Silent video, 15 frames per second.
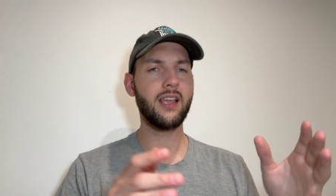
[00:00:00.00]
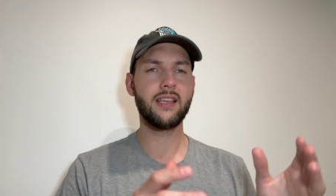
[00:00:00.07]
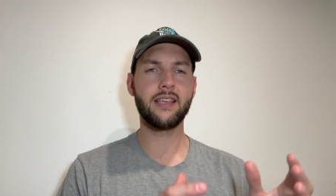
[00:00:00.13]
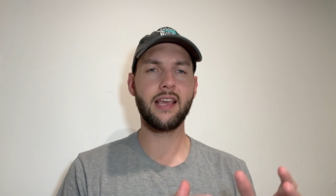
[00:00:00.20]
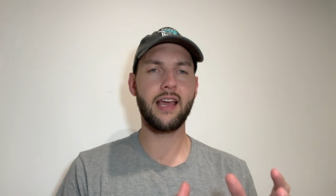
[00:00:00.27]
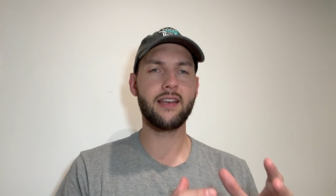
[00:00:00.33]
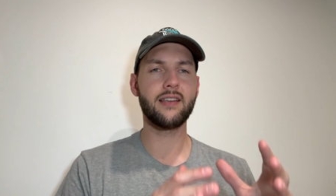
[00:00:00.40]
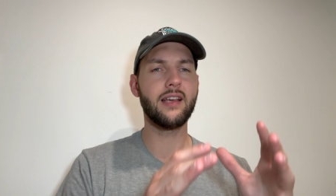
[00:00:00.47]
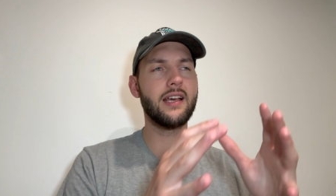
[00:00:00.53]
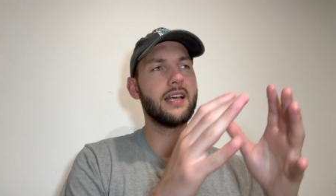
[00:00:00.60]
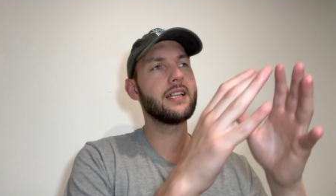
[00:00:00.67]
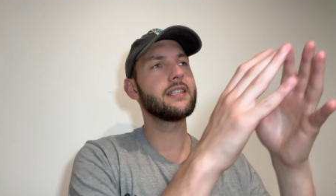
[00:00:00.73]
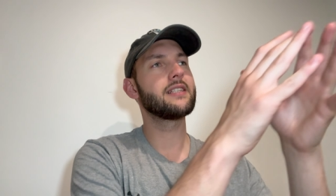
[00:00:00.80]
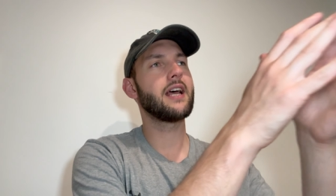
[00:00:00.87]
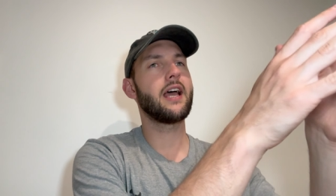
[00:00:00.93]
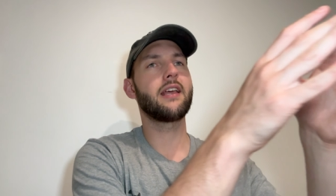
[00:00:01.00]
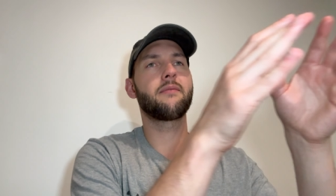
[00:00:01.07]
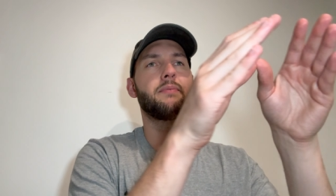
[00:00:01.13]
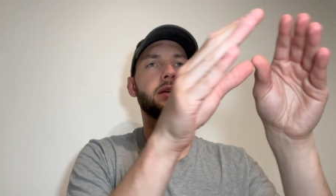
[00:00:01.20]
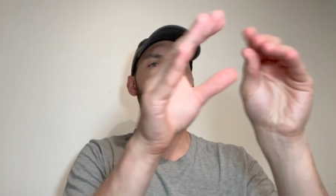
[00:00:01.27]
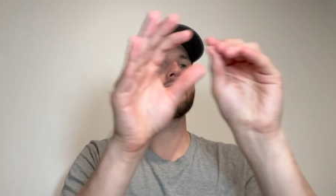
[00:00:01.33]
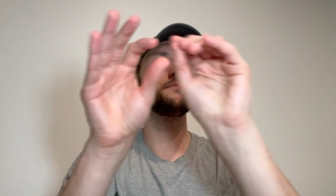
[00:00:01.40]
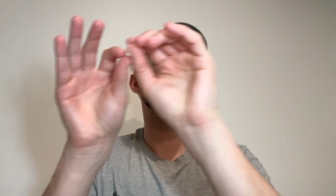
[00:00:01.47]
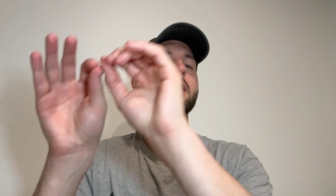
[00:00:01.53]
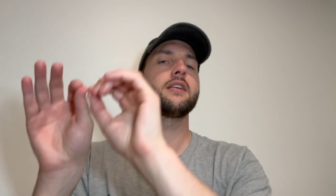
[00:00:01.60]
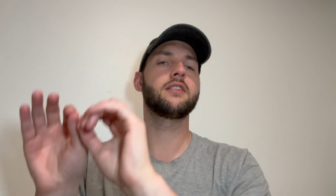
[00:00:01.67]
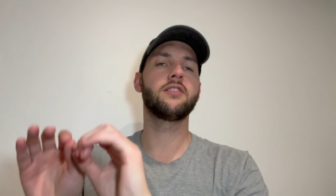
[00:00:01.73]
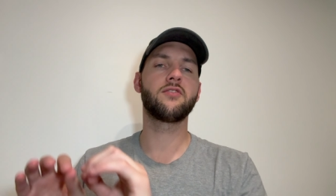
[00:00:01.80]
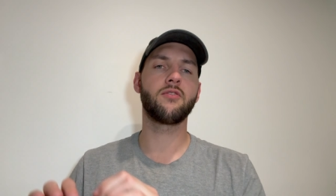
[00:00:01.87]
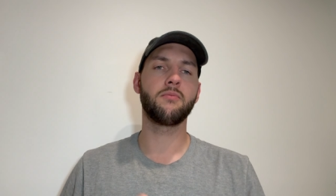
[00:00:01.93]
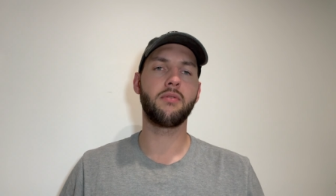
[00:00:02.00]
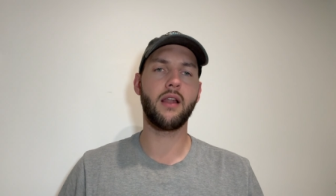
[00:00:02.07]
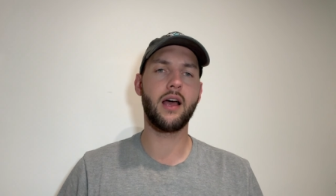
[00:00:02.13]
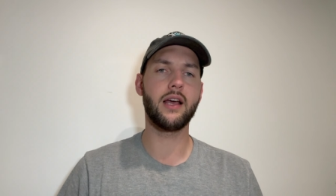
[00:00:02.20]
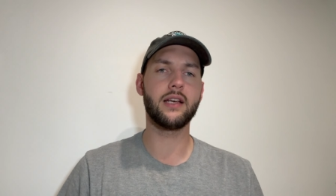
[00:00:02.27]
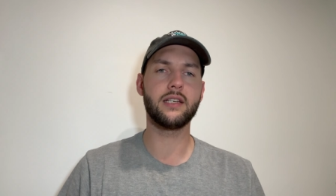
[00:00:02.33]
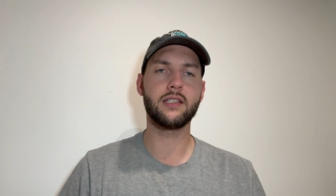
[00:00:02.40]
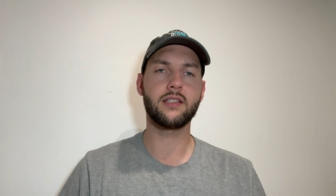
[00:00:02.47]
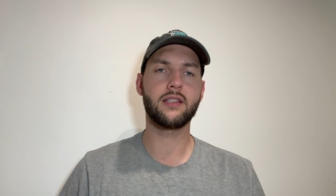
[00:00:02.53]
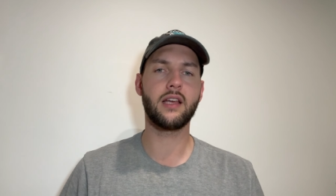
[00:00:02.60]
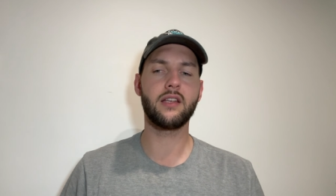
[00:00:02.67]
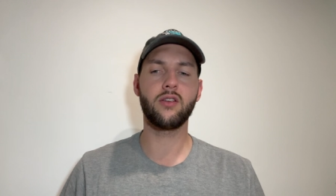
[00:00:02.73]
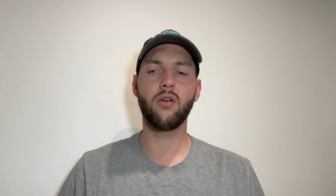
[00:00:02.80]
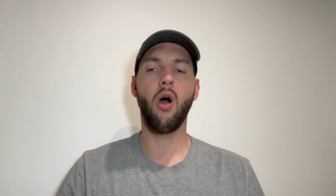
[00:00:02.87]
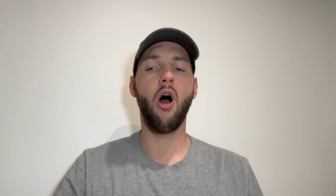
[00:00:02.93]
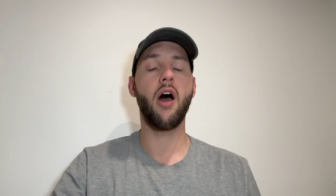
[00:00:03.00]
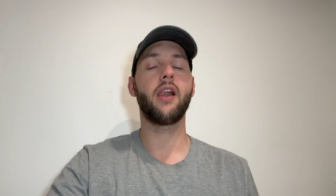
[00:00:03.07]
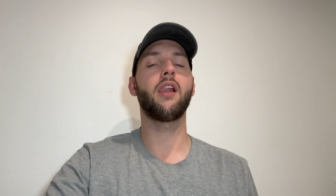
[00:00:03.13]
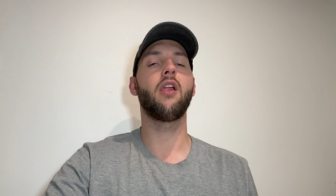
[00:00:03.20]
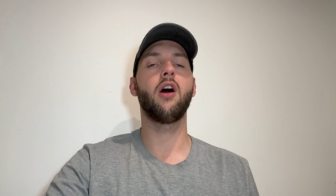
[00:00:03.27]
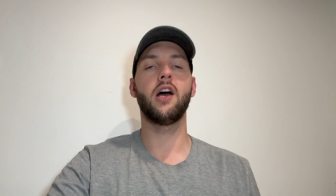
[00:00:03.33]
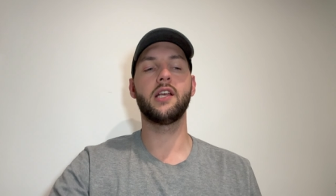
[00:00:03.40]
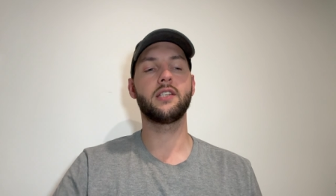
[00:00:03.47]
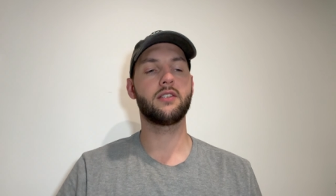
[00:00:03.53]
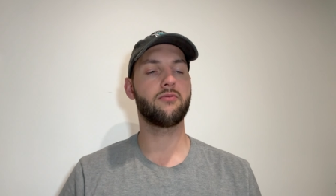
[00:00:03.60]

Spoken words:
yet take bits and pieces from players that you idolise.